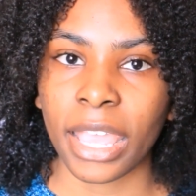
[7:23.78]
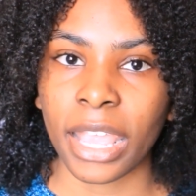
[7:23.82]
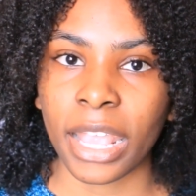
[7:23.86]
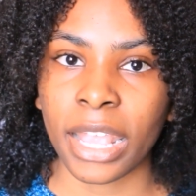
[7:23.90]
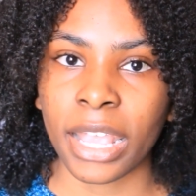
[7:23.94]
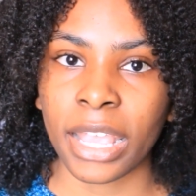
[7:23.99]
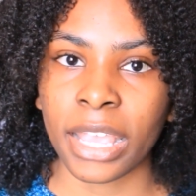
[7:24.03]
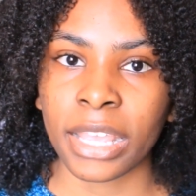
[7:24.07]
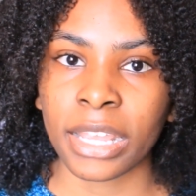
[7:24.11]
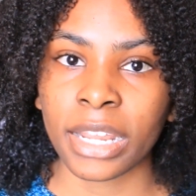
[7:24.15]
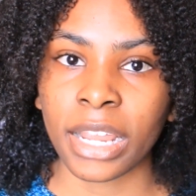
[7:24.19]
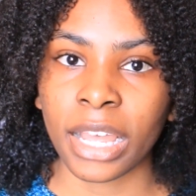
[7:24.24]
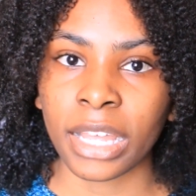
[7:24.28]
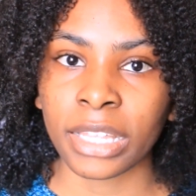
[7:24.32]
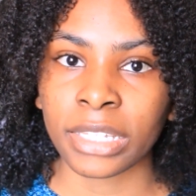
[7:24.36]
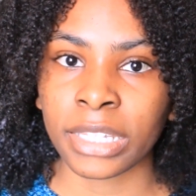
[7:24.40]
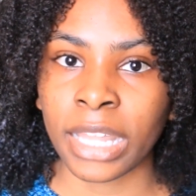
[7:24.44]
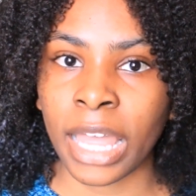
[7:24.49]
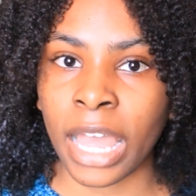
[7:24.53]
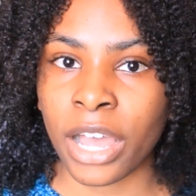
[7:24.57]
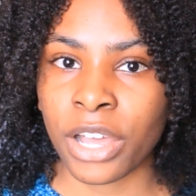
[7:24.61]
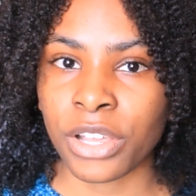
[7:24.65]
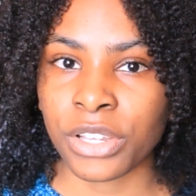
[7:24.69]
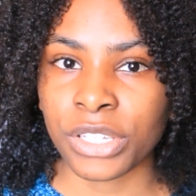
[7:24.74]
It
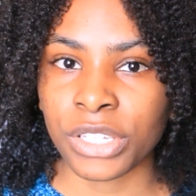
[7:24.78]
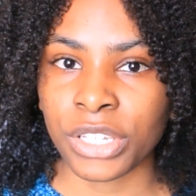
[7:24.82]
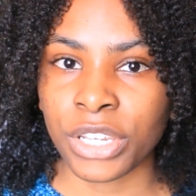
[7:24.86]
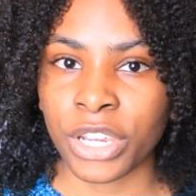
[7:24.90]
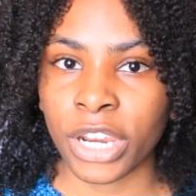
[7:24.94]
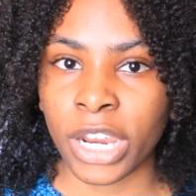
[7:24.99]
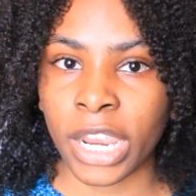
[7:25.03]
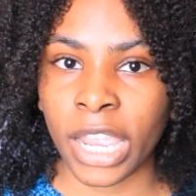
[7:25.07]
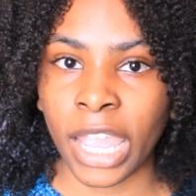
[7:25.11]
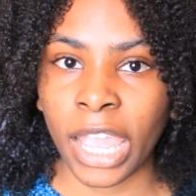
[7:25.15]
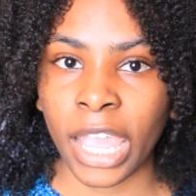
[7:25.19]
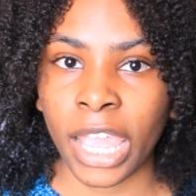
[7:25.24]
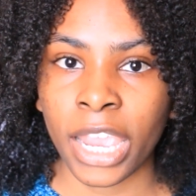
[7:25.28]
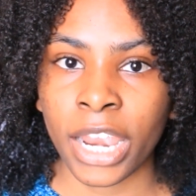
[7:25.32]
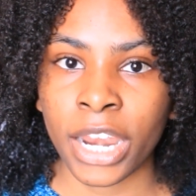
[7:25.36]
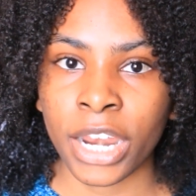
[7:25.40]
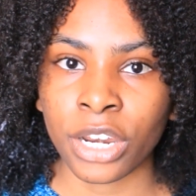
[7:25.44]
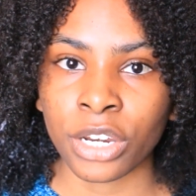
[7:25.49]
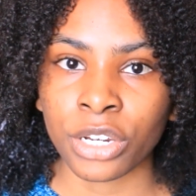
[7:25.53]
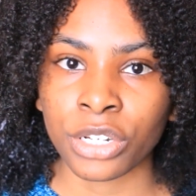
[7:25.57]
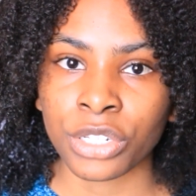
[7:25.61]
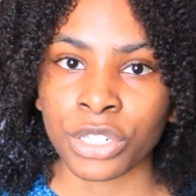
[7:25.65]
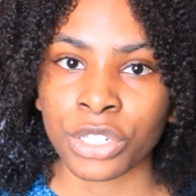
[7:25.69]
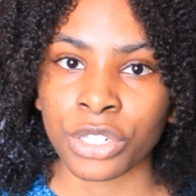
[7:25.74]
allows your
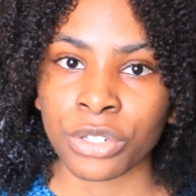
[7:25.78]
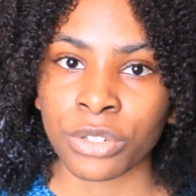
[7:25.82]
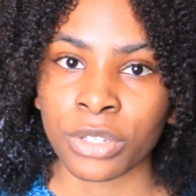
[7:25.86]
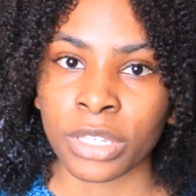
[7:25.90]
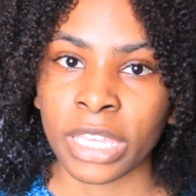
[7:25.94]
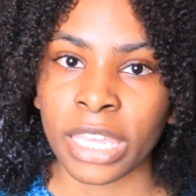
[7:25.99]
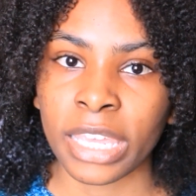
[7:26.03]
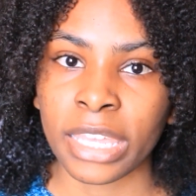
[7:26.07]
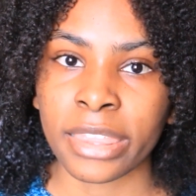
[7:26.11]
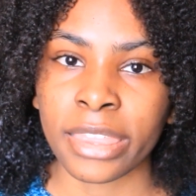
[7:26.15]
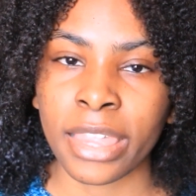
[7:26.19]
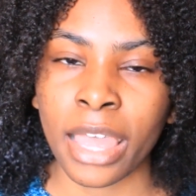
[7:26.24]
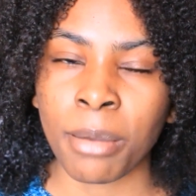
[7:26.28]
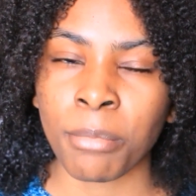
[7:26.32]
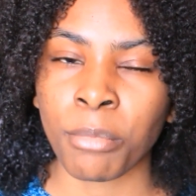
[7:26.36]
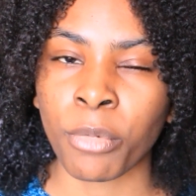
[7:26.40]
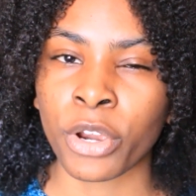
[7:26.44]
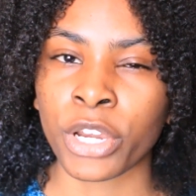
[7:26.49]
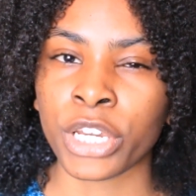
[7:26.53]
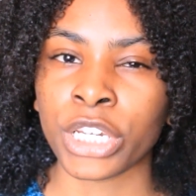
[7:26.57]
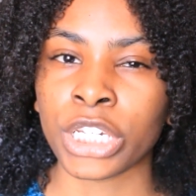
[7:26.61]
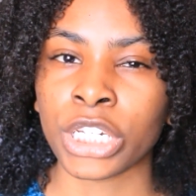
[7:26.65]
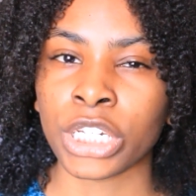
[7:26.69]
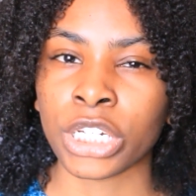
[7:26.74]
hair to get that
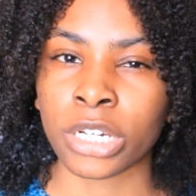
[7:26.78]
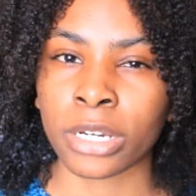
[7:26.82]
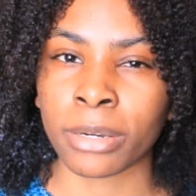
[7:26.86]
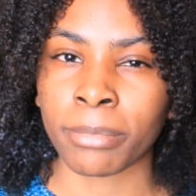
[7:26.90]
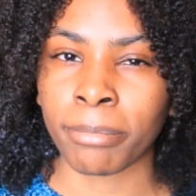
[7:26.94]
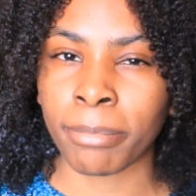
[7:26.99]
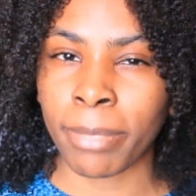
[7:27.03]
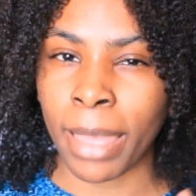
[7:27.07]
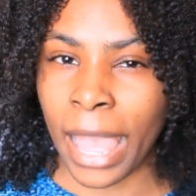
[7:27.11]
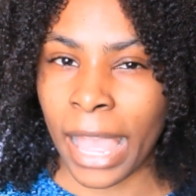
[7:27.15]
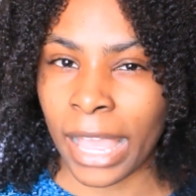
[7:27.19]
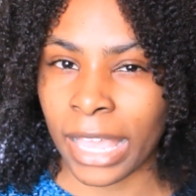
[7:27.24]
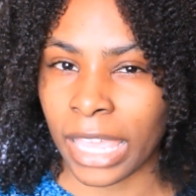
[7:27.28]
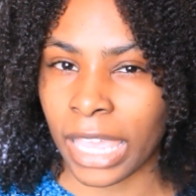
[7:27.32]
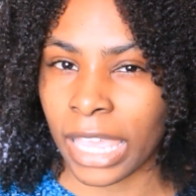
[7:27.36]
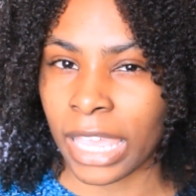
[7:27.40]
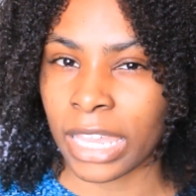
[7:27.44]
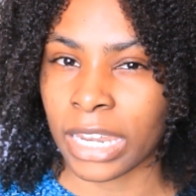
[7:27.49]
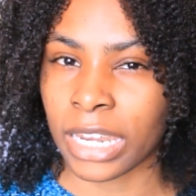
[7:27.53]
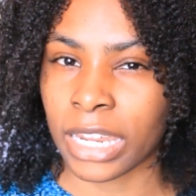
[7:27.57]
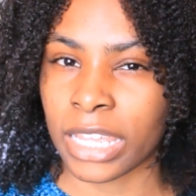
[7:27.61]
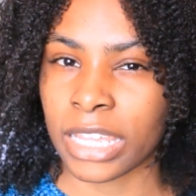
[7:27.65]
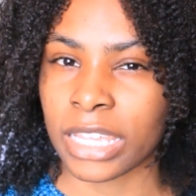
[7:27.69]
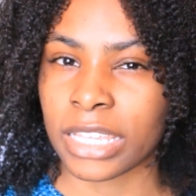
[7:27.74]
moisture back
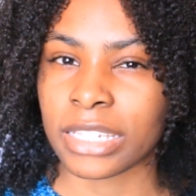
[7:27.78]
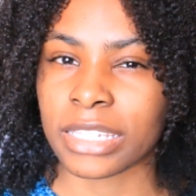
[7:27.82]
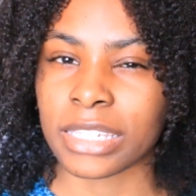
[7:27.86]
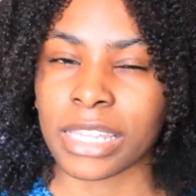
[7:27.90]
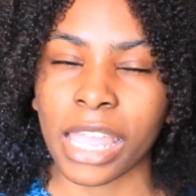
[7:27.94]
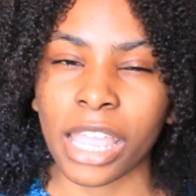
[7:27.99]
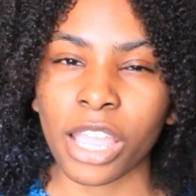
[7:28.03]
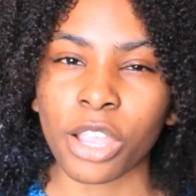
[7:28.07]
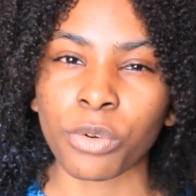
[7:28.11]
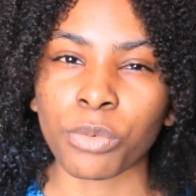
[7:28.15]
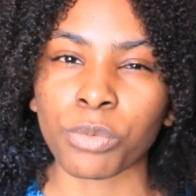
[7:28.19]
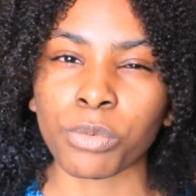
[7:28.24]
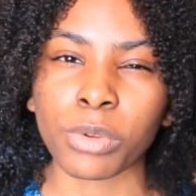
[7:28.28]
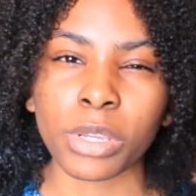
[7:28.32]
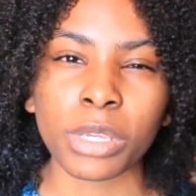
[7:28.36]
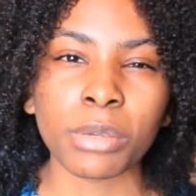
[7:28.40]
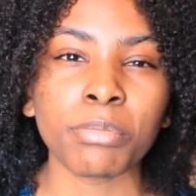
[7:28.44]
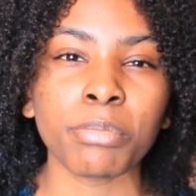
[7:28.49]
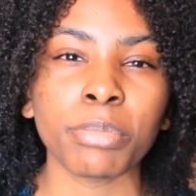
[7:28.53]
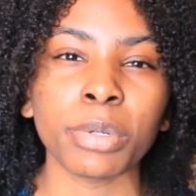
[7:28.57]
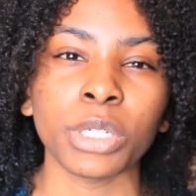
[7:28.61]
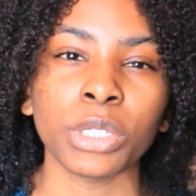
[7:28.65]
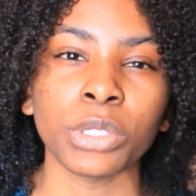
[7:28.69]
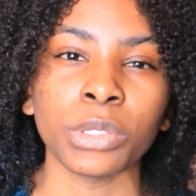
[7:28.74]
in it. It's like a
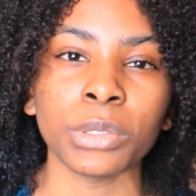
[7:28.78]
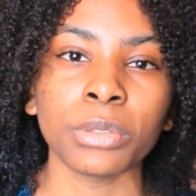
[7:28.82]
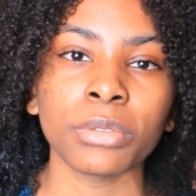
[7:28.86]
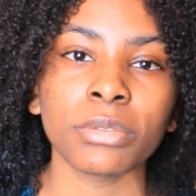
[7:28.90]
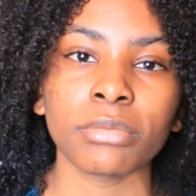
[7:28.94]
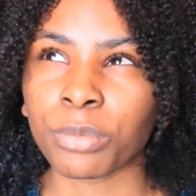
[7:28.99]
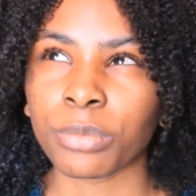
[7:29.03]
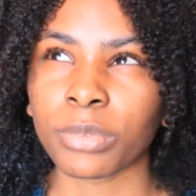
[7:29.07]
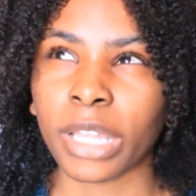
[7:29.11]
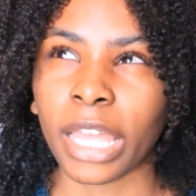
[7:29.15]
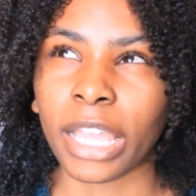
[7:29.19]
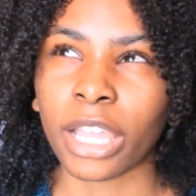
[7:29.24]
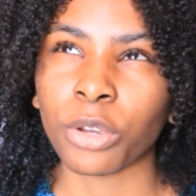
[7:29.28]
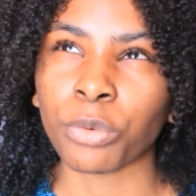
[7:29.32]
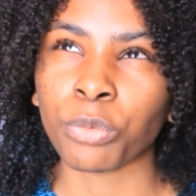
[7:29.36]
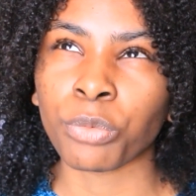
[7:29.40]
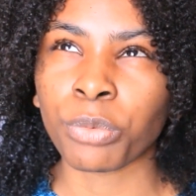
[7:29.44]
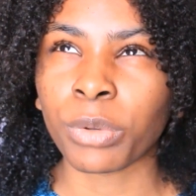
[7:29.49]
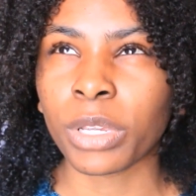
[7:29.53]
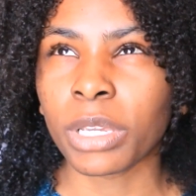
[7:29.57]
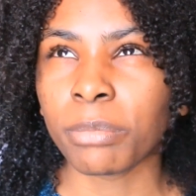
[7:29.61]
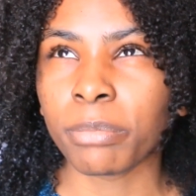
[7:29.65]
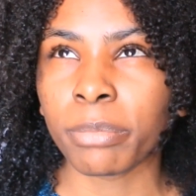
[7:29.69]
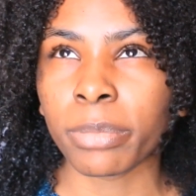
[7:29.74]

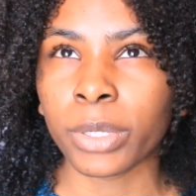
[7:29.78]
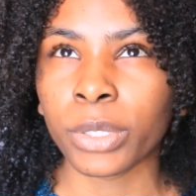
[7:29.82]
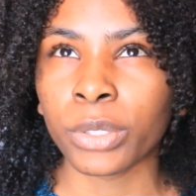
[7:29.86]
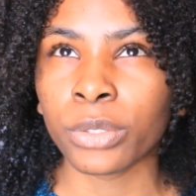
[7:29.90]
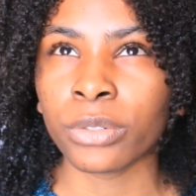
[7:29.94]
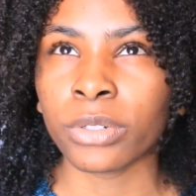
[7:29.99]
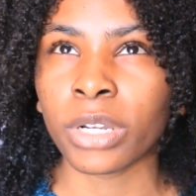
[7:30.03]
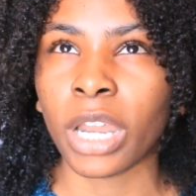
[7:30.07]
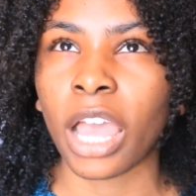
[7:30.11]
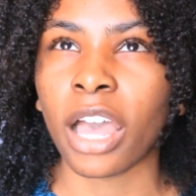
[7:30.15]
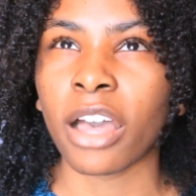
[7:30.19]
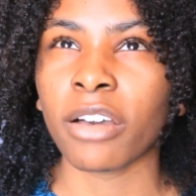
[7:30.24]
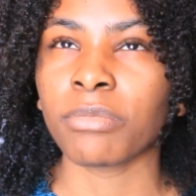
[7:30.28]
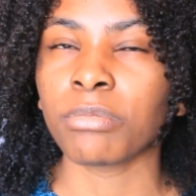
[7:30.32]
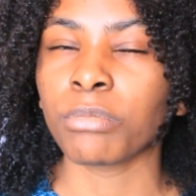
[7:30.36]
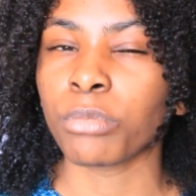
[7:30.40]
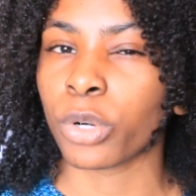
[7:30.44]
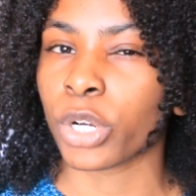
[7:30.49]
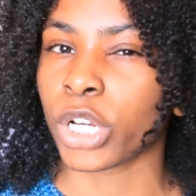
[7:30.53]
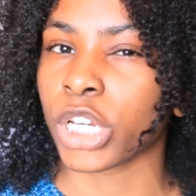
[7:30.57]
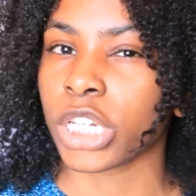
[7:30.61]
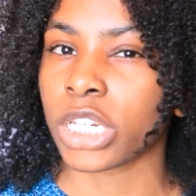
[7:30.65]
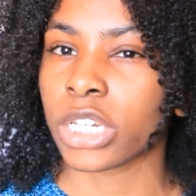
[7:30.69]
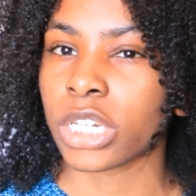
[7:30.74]
reboot of
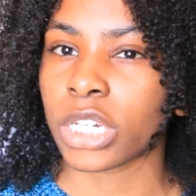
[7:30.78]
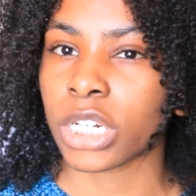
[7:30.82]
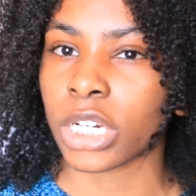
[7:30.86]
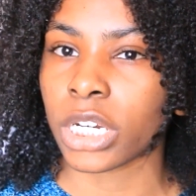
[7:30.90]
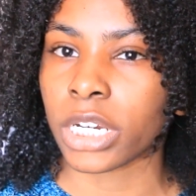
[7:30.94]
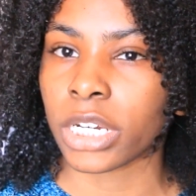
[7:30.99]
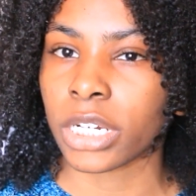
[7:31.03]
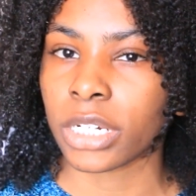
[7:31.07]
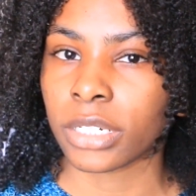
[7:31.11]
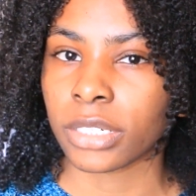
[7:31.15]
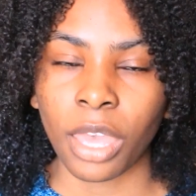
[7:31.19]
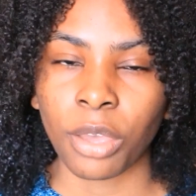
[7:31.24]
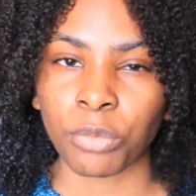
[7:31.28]
moisture.